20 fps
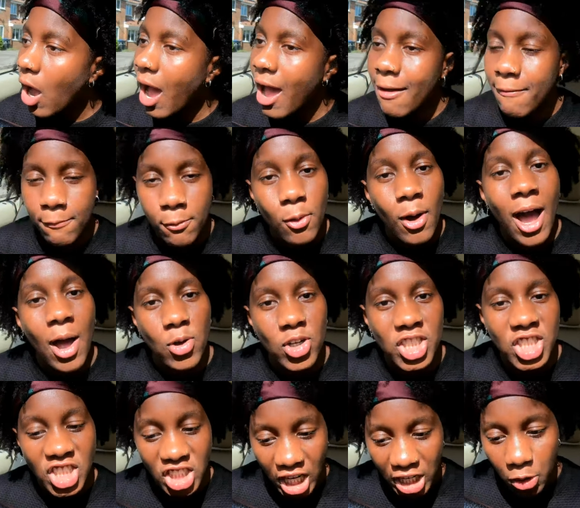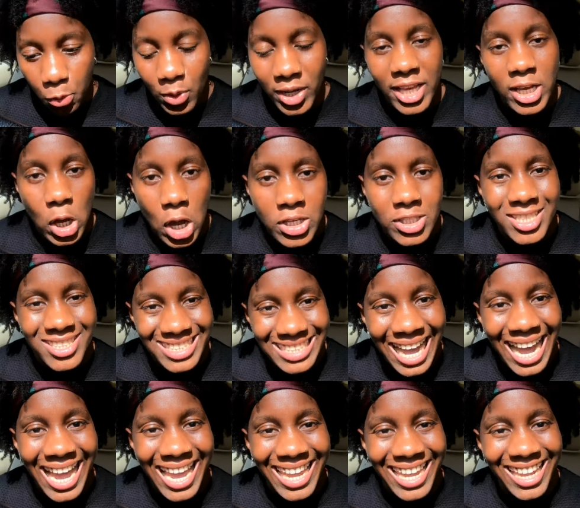I thought I was genuinely going to
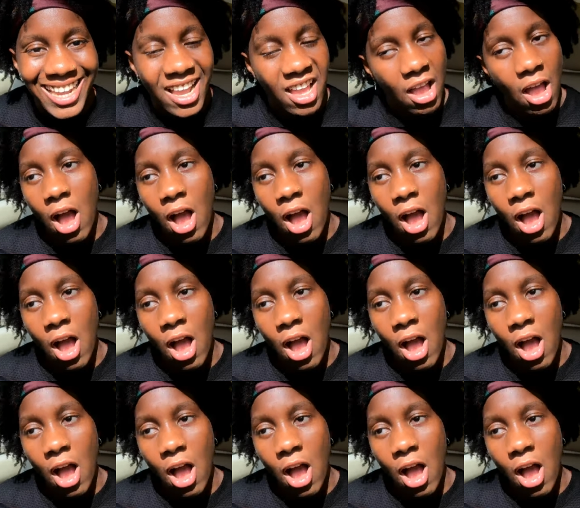die.